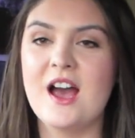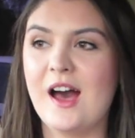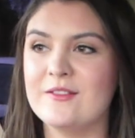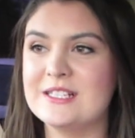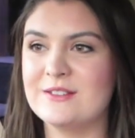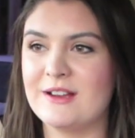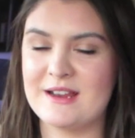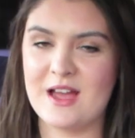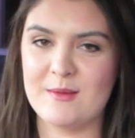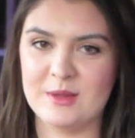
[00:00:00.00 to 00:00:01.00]
Obviously right
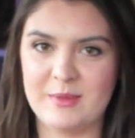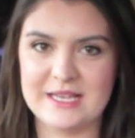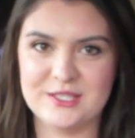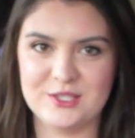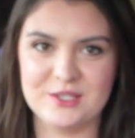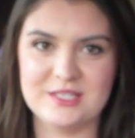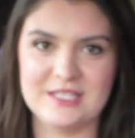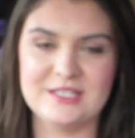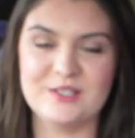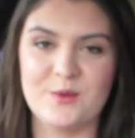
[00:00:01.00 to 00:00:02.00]
now I'm in the passenger
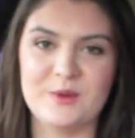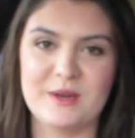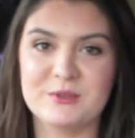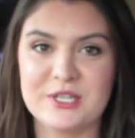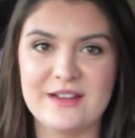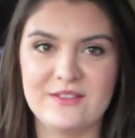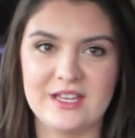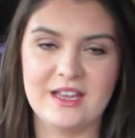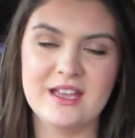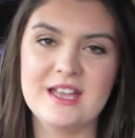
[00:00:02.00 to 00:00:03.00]
seat, so when I'm
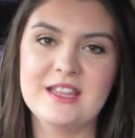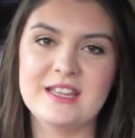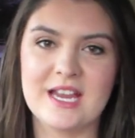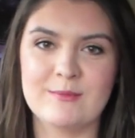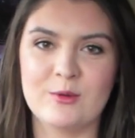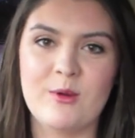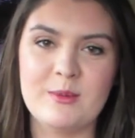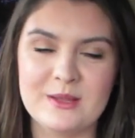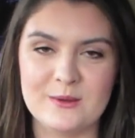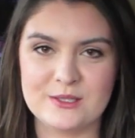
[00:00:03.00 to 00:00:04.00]
driving, the camera will
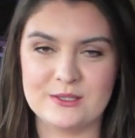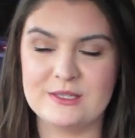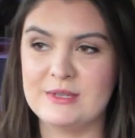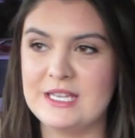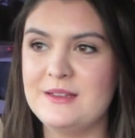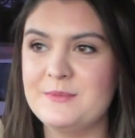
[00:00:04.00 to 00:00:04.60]
be closer to me,